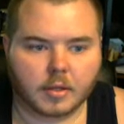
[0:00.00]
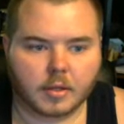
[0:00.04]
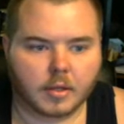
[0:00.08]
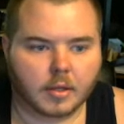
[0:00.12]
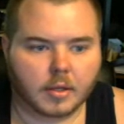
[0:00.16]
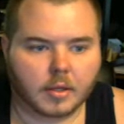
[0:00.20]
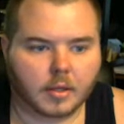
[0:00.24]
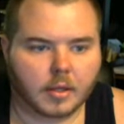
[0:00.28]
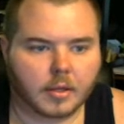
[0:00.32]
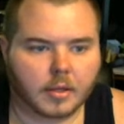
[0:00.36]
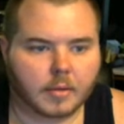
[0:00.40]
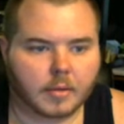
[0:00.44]

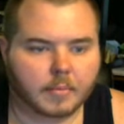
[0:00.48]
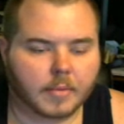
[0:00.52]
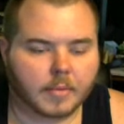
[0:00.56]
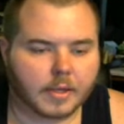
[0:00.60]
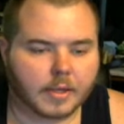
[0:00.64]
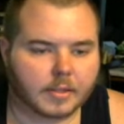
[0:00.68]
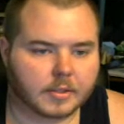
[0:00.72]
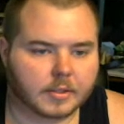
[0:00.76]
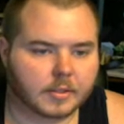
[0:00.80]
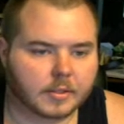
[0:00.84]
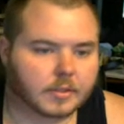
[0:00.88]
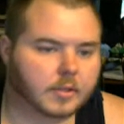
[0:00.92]
and
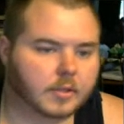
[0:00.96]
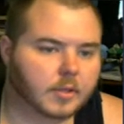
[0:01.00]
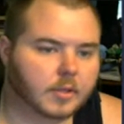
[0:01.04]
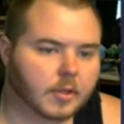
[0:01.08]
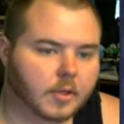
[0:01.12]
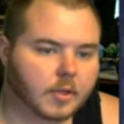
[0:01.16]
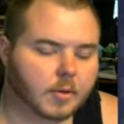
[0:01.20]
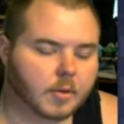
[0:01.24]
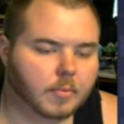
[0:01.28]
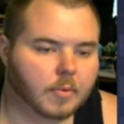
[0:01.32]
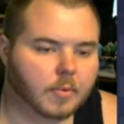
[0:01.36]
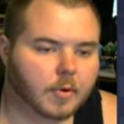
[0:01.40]
basic
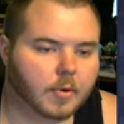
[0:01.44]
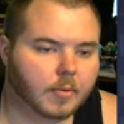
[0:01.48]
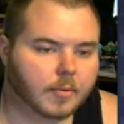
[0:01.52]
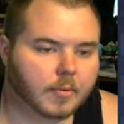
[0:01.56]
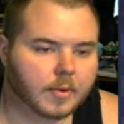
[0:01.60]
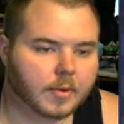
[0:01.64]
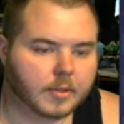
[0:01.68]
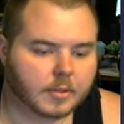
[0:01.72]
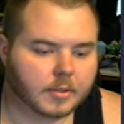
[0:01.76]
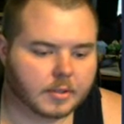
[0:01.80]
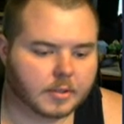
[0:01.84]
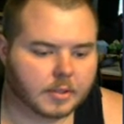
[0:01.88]
studio apartment.
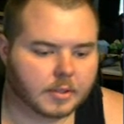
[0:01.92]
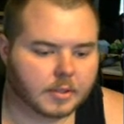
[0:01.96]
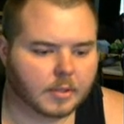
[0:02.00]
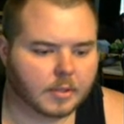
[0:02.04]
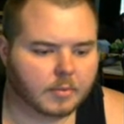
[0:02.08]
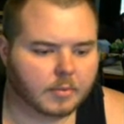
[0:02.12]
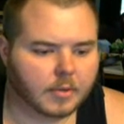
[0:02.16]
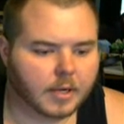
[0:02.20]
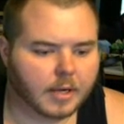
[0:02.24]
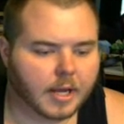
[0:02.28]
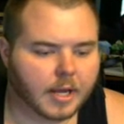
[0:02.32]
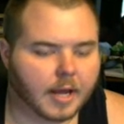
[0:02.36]
See
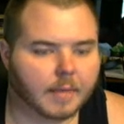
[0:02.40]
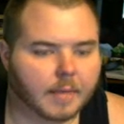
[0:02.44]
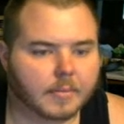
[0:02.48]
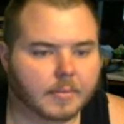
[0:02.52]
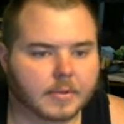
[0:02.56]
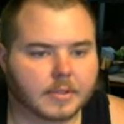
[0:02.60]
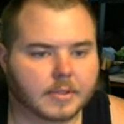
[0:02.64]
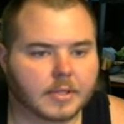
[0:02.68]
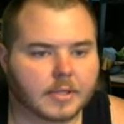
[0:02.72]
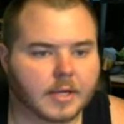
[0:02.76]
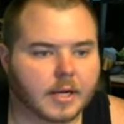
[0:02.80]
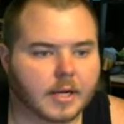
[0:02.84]
what
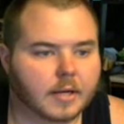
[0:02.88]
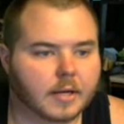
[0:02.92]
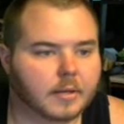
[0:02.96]
happens now.